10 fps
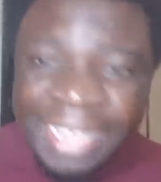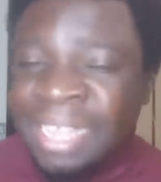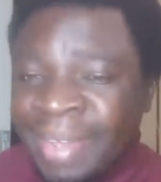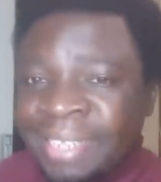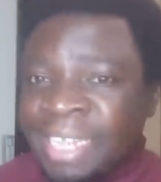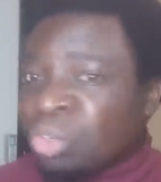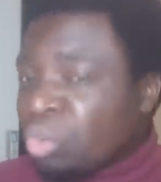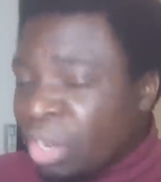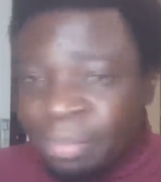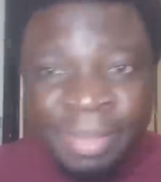Otherwise, they
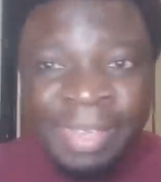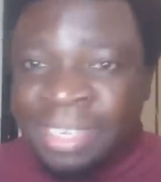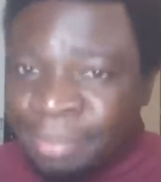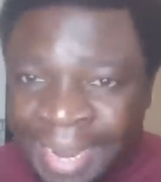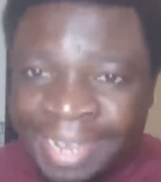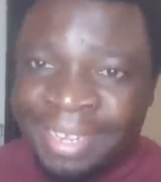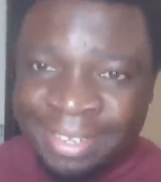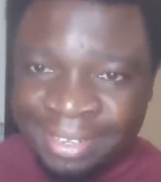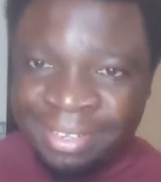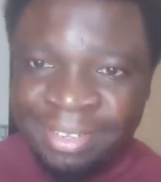should not be even
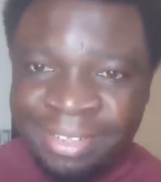smiling.